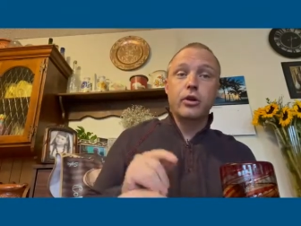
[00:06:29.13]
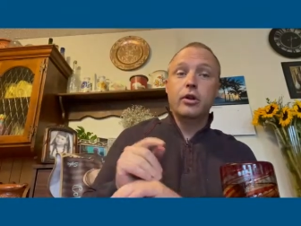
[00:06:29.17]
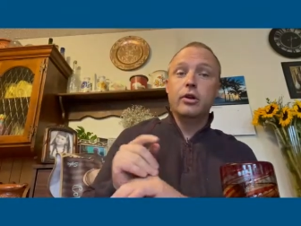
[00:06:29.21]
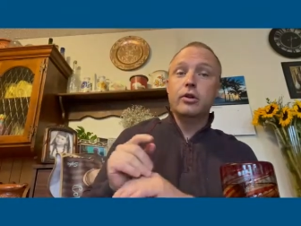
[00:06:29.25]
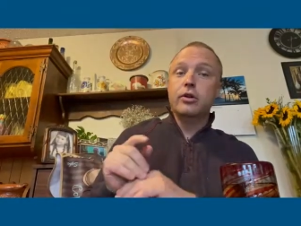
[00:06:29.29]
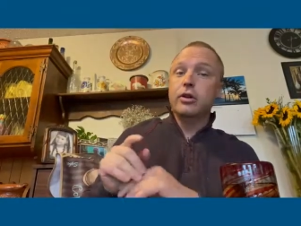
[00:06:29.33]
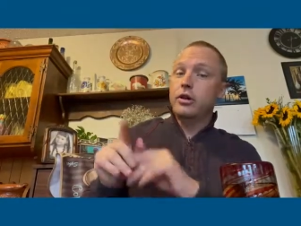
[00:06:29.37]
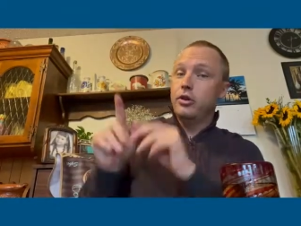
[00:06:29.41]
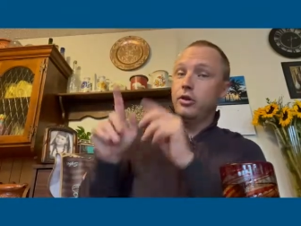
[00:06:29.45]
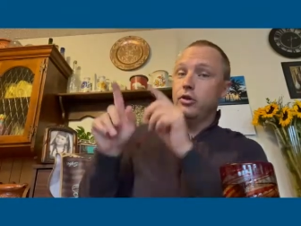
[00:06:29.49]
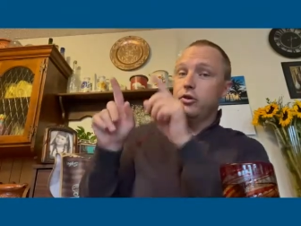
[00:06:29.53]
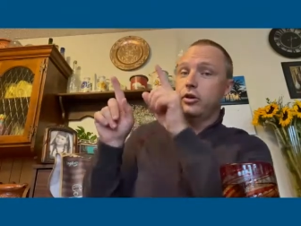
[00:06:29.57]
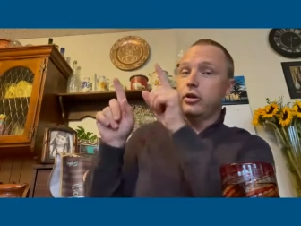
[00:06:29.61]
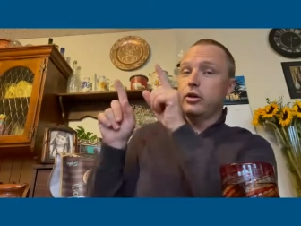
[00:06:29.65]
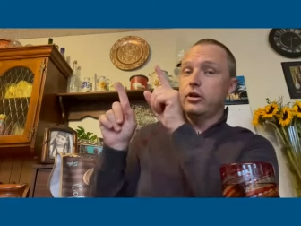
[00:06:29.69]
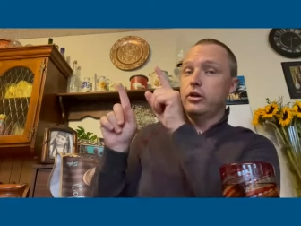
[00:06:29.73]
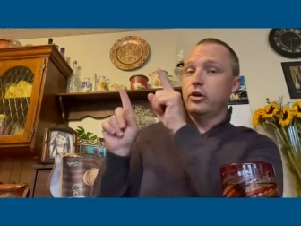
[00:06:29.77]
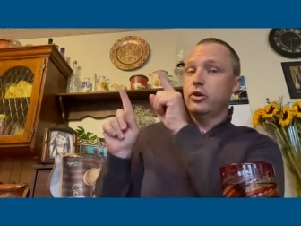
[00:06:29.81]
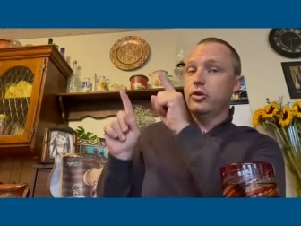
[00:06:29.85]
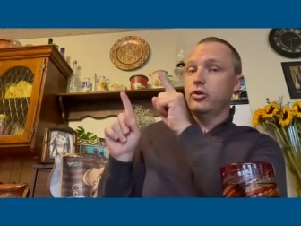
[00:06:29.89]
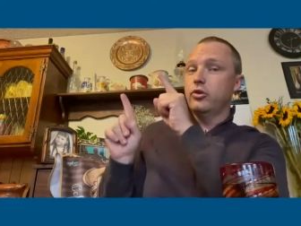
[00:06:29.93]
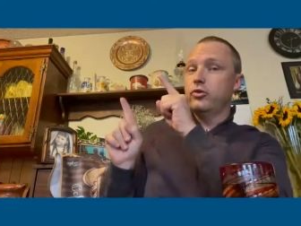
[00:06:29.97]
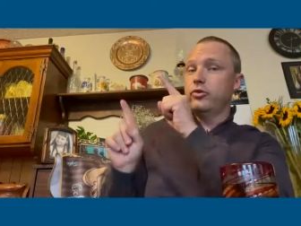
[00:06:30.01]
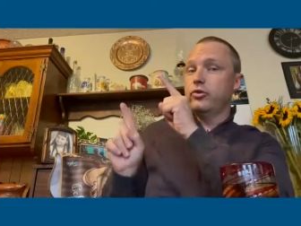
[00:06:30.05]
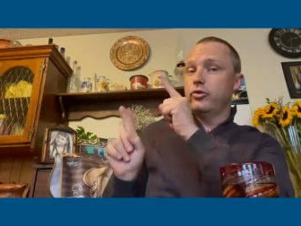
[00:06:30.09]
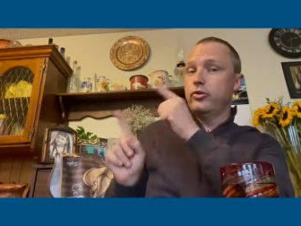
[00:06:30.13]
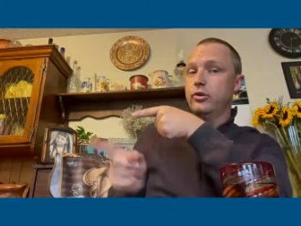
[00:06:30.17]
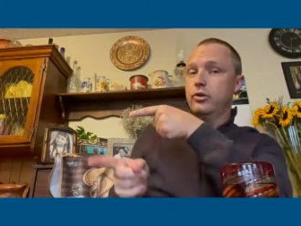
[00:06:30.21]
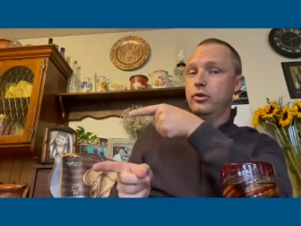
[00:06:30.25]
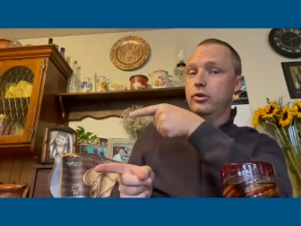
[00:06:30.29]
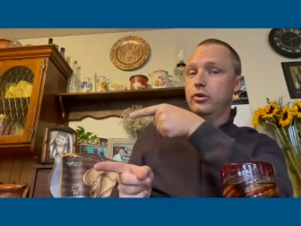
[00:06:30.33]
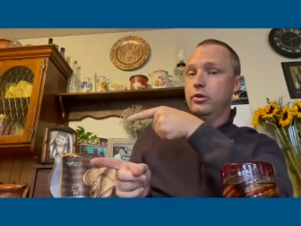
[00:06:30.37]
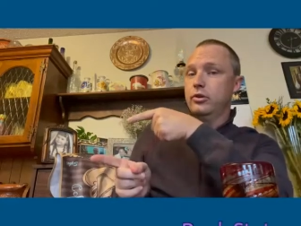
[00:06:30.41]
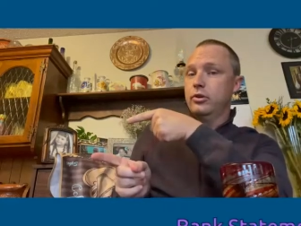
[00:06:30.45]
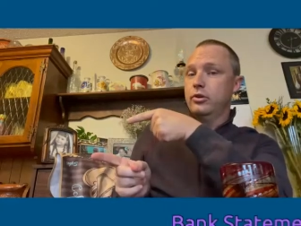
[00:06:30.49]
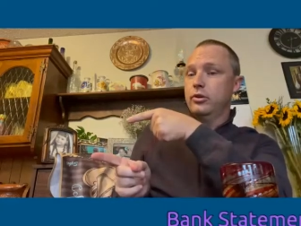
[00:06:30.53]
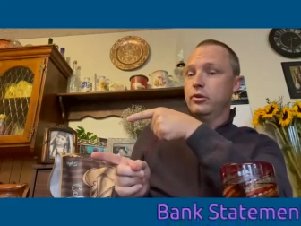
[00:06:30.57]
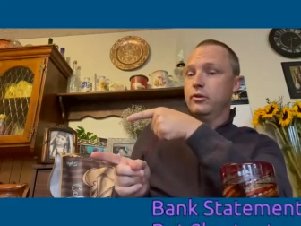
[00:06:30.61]
then you can use
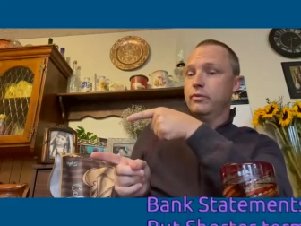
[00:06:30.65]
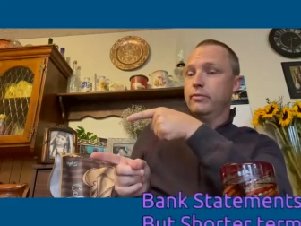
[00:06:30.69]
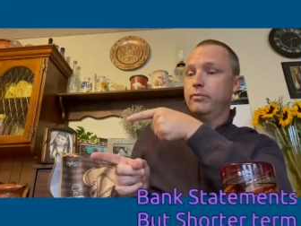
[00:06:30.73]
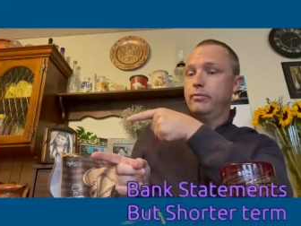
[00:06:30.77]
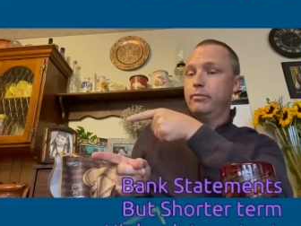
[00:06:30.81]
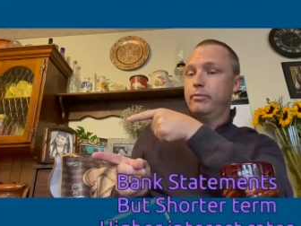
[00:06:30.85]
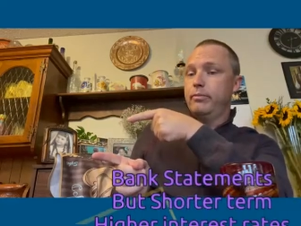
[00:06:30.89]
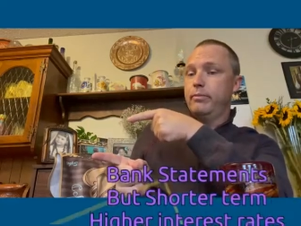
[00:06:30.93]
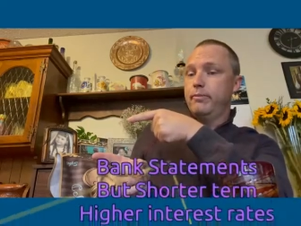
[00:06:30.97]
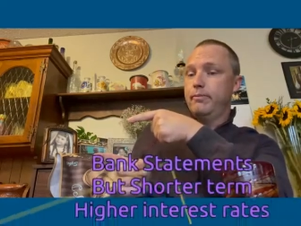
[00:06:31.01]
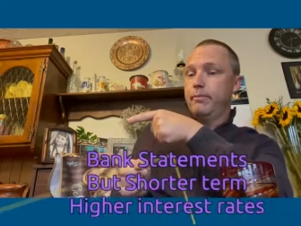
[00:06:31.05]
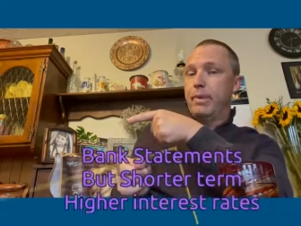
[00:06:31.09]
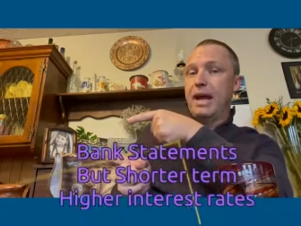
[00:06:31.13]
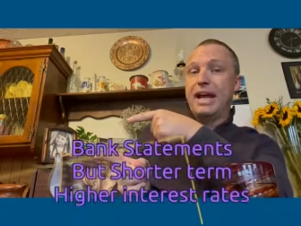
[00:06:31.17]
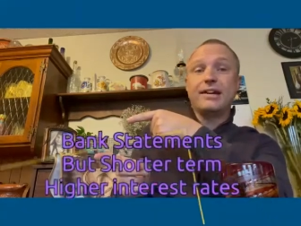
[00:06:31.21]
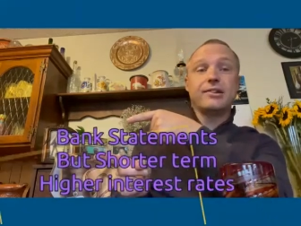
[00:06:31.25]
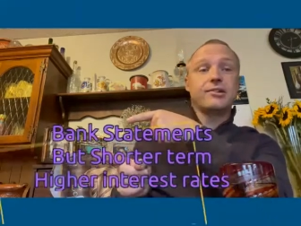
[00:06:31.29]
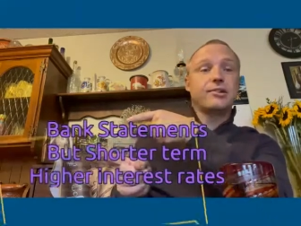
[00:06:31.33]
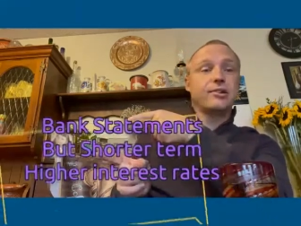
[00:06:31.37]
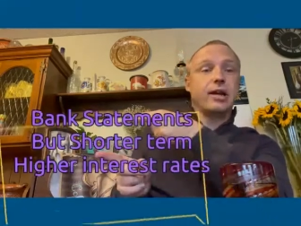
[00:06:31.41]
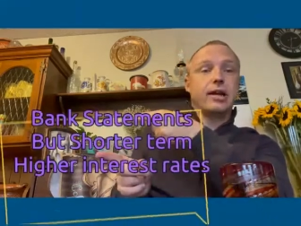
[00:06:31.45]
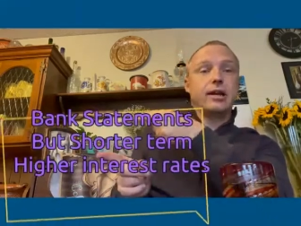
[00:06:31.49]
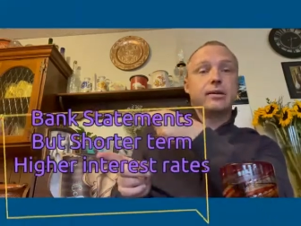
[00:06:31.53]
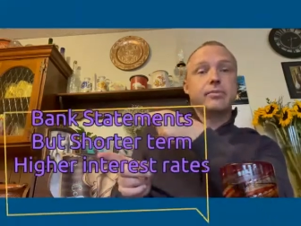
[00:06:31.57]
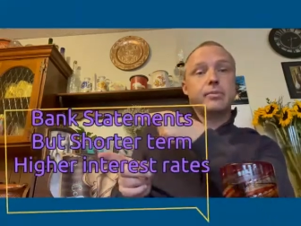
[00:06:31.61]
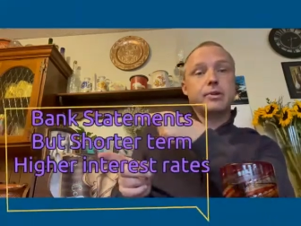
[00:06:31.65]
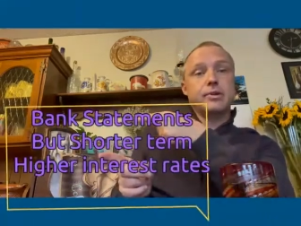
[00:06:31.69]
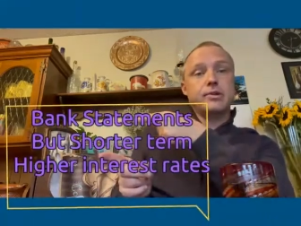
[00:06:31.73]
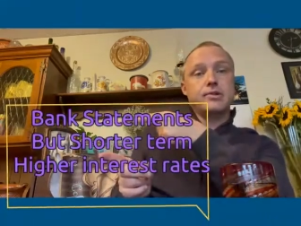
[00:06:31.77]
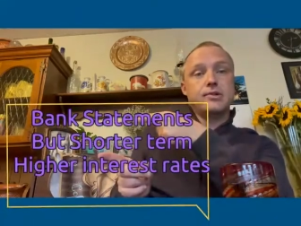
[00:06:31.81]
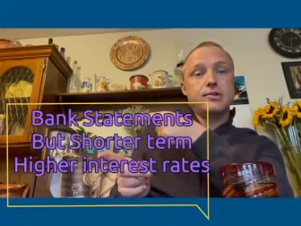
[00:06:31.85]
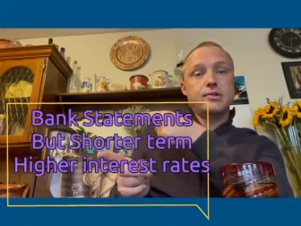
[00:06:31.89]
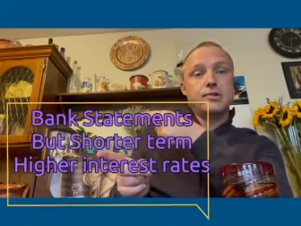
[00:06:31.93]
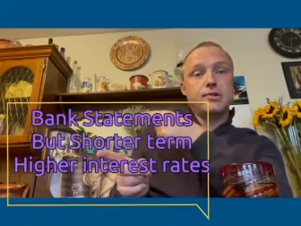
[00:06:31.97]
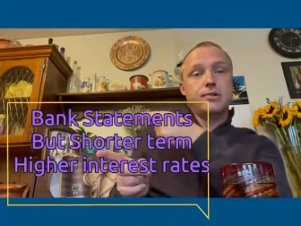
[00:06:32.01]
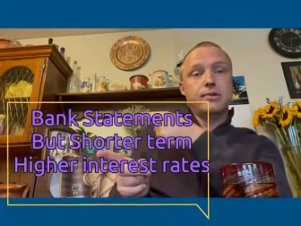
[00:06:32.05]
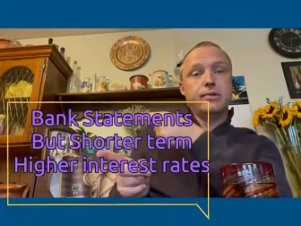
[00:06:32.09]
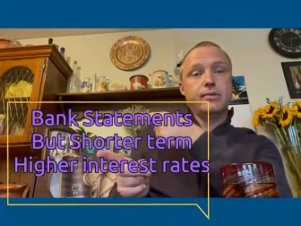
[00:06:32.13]
bank
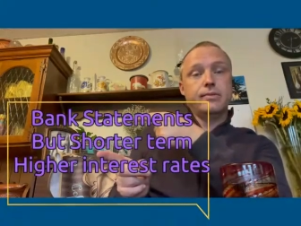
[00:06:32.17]
statements.